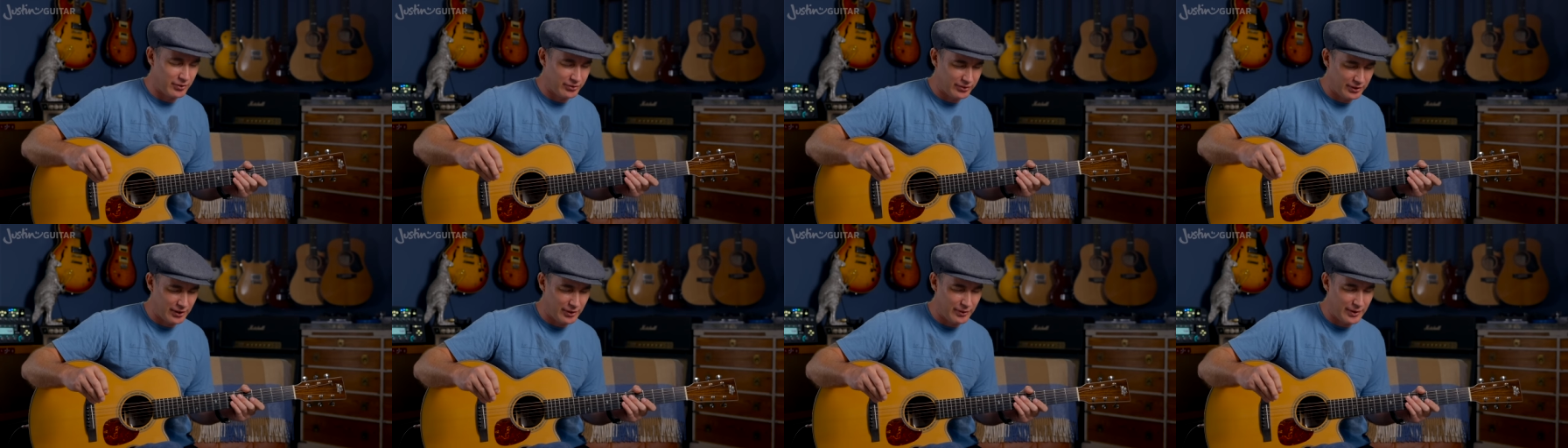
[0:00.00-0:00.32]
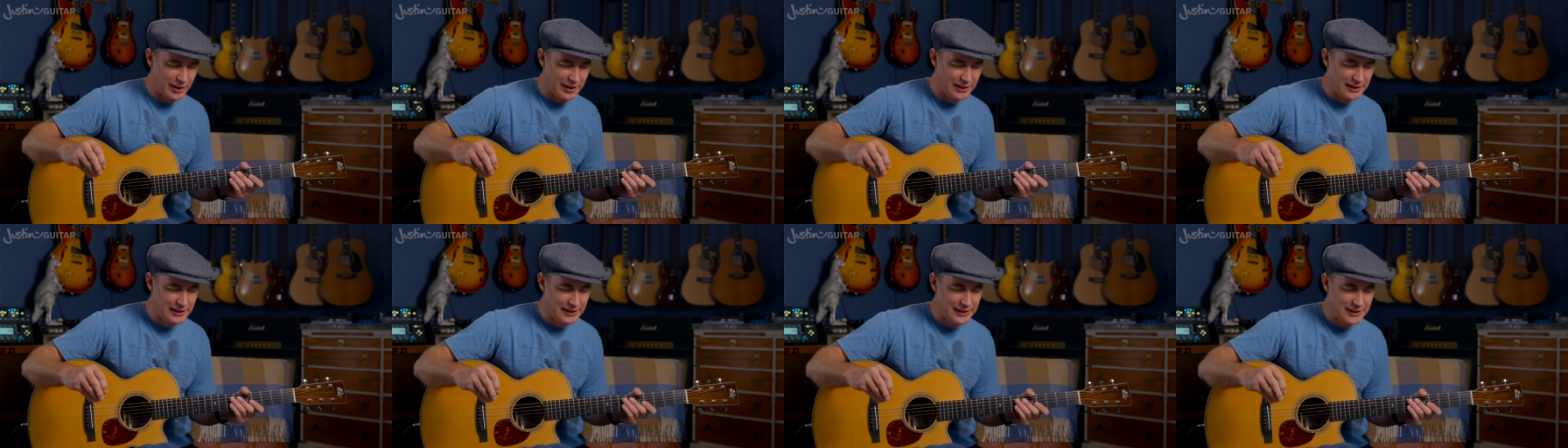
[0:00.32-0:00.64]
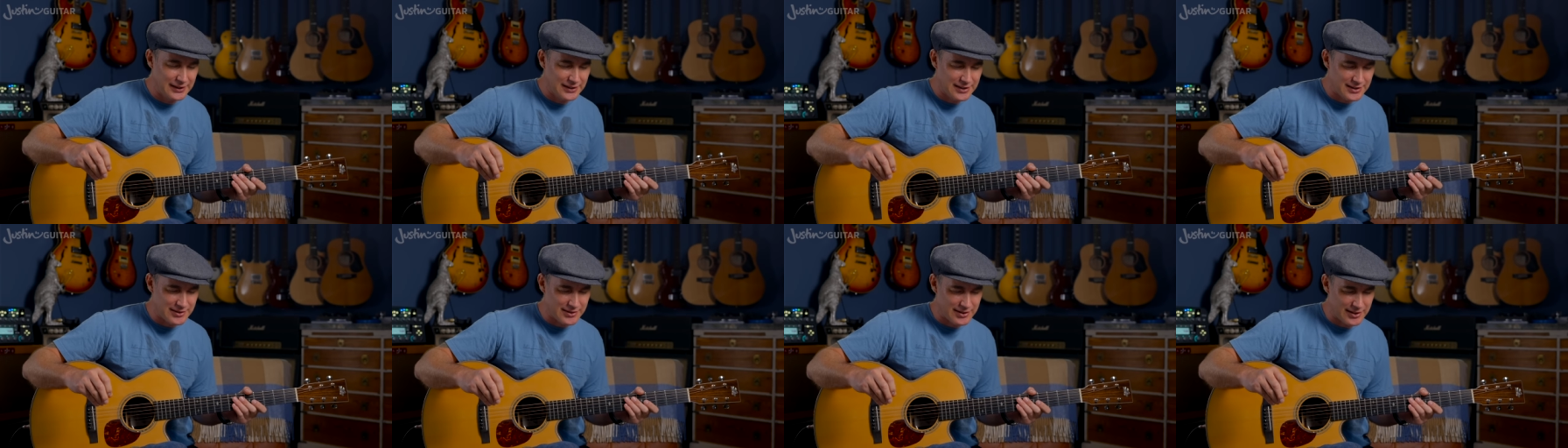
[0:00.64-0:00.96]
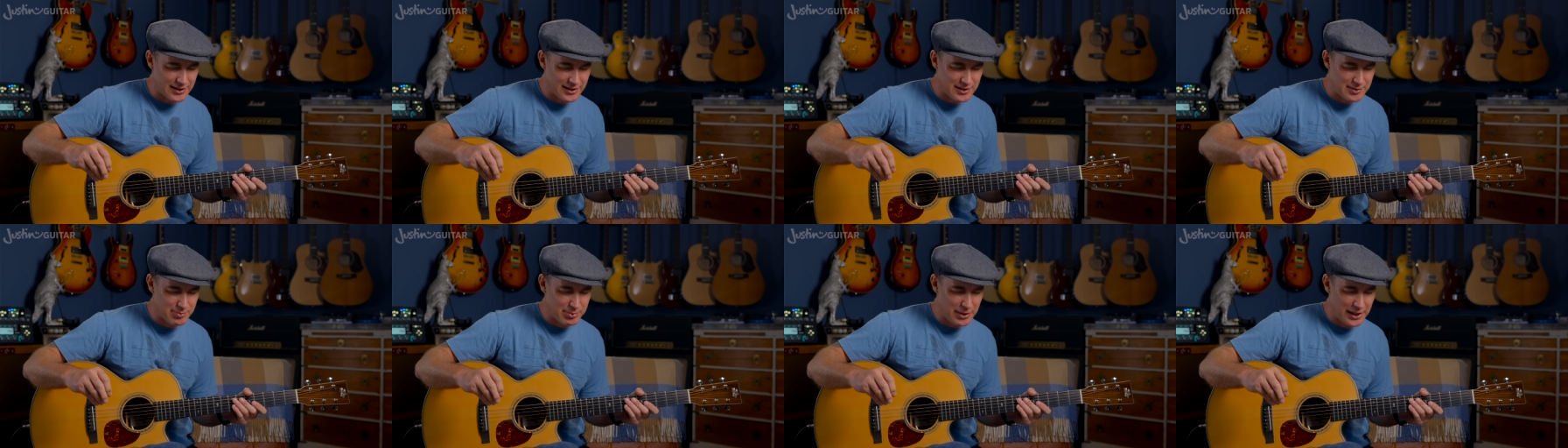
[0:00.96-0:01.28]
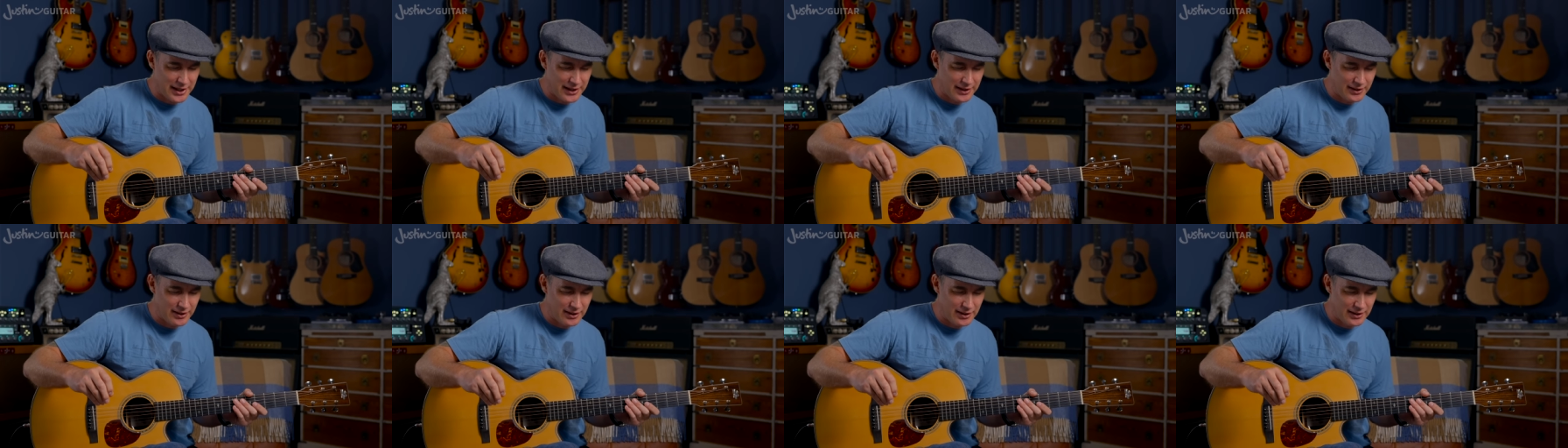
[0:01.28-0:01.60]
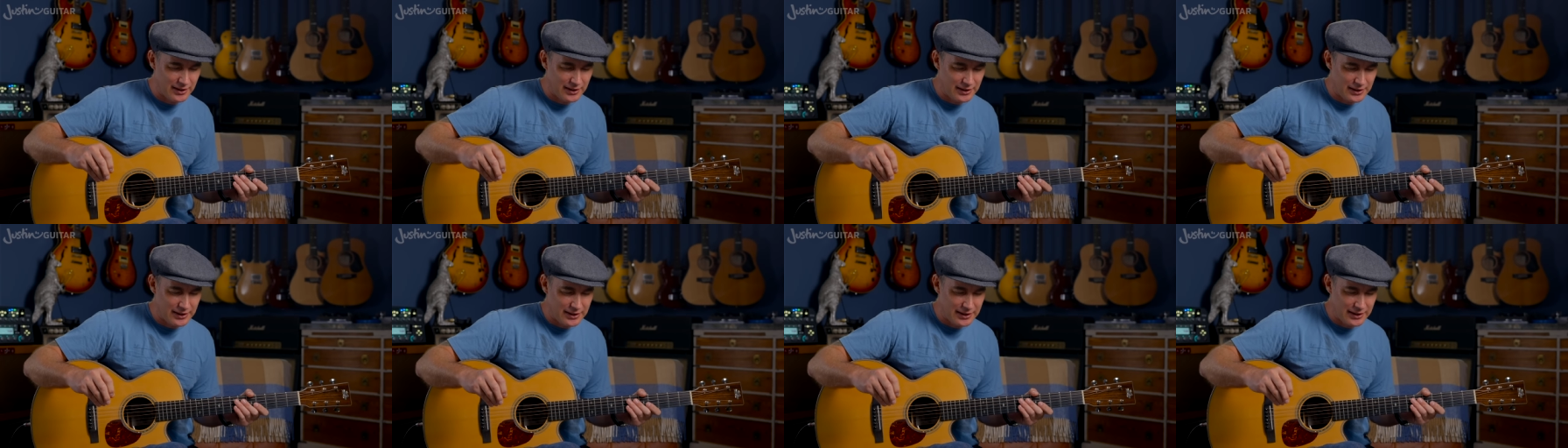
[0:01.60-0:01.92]
So just to explain
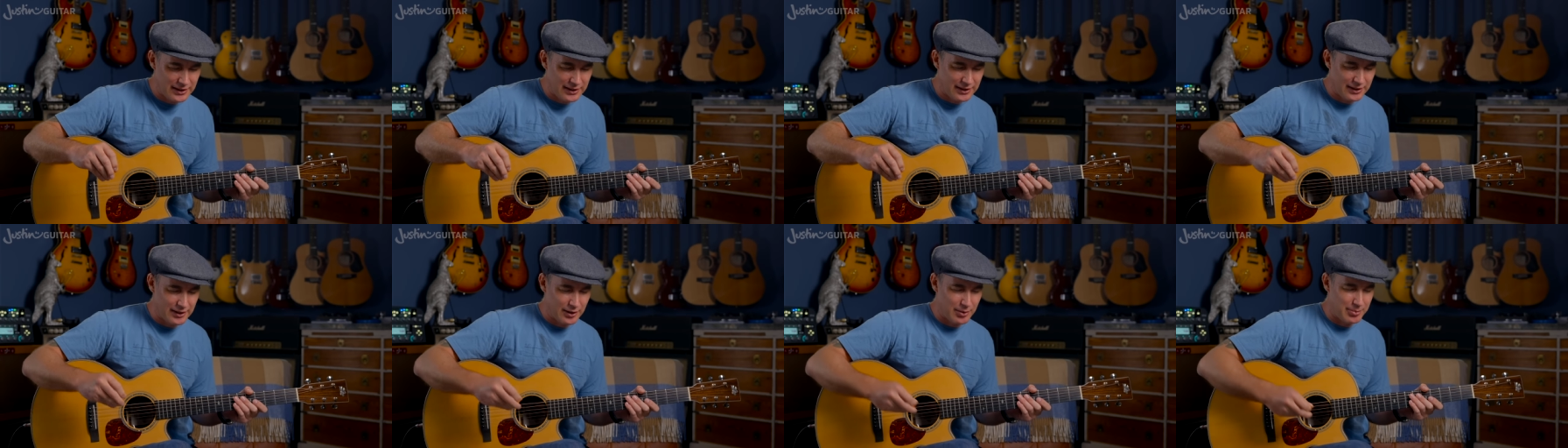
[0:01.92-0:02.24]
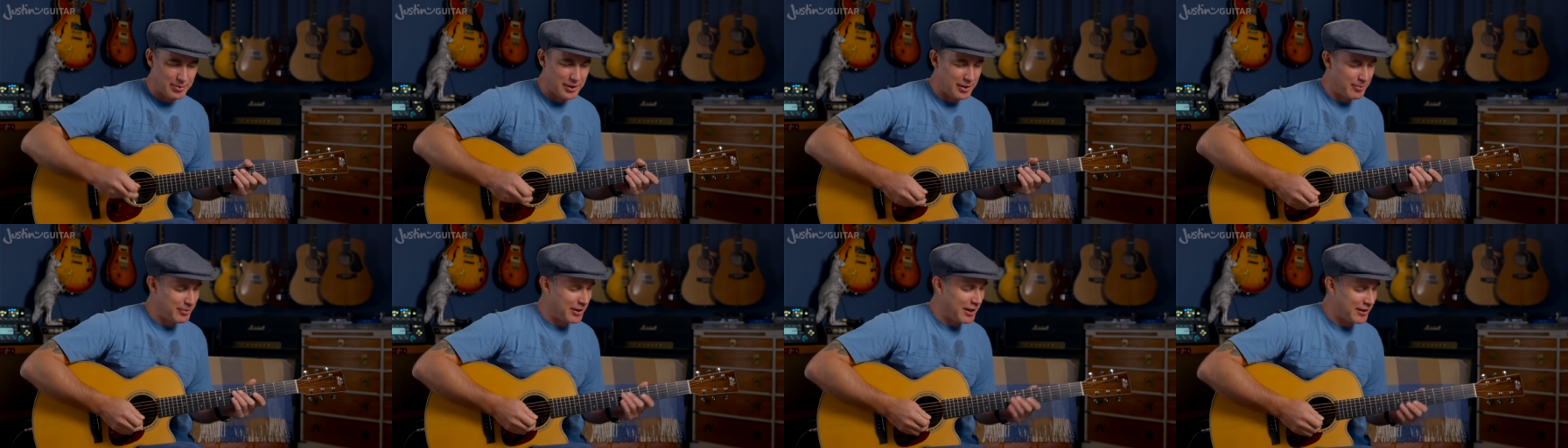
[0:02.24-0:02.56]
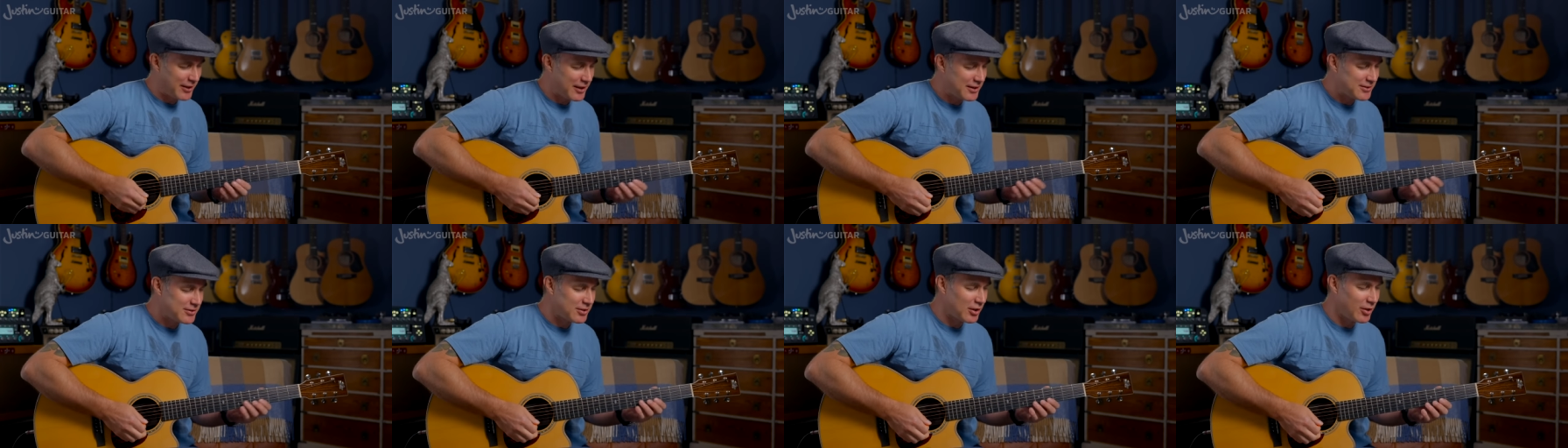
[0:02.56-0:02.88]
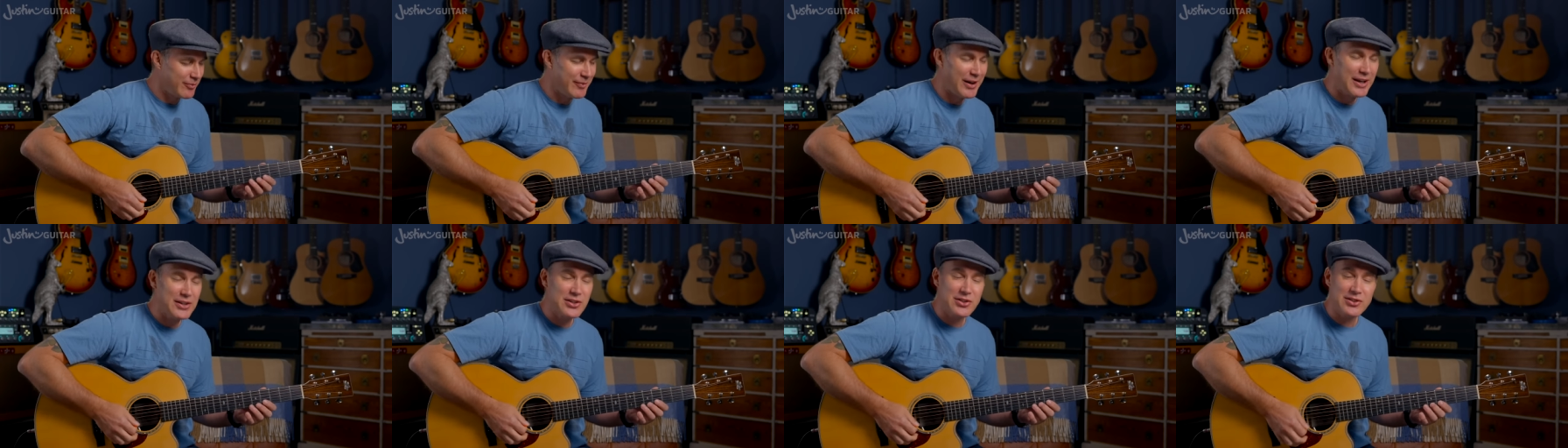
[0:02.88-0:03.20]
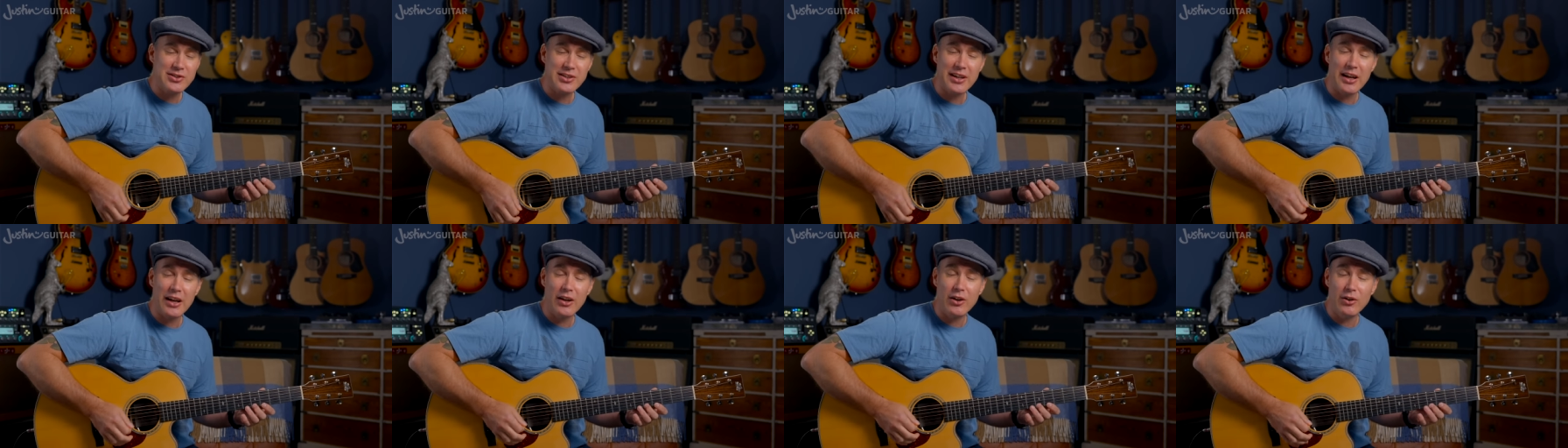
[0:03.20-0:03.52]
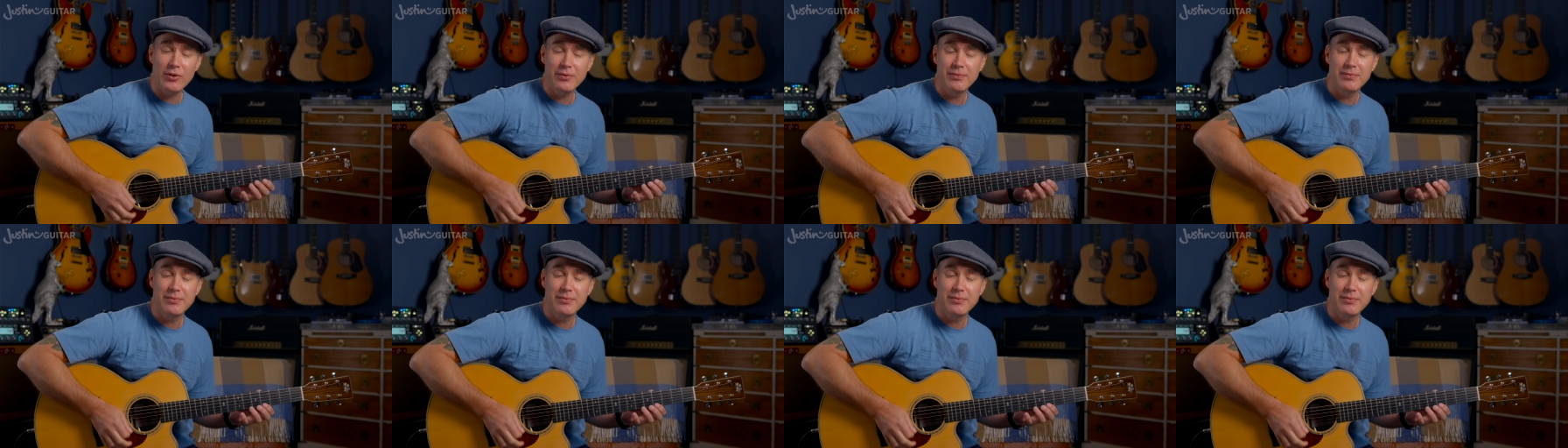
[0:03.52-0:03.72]
a little bit about that. So major scale.